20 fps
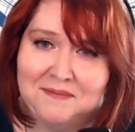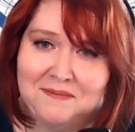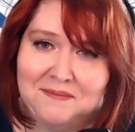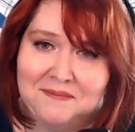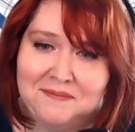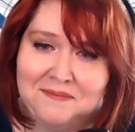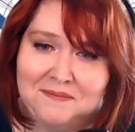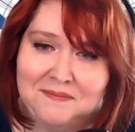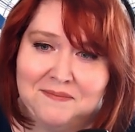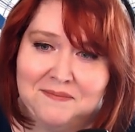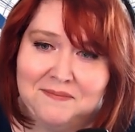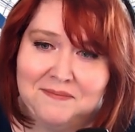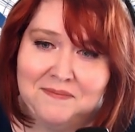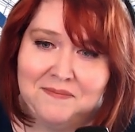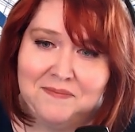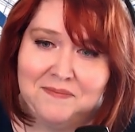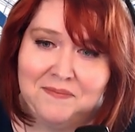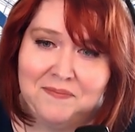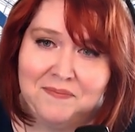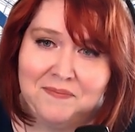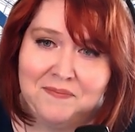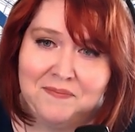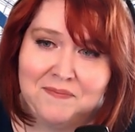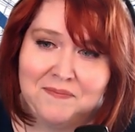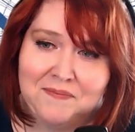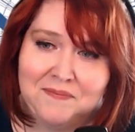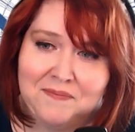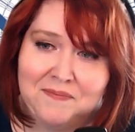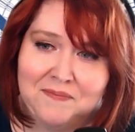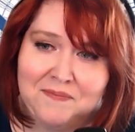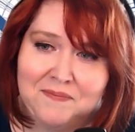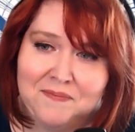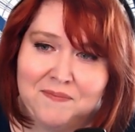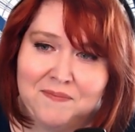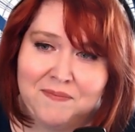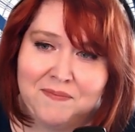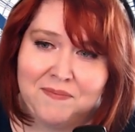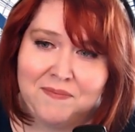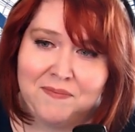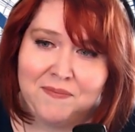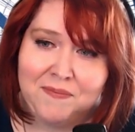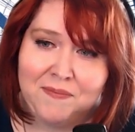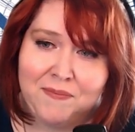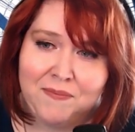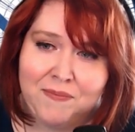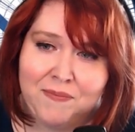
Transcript: (no one is talking)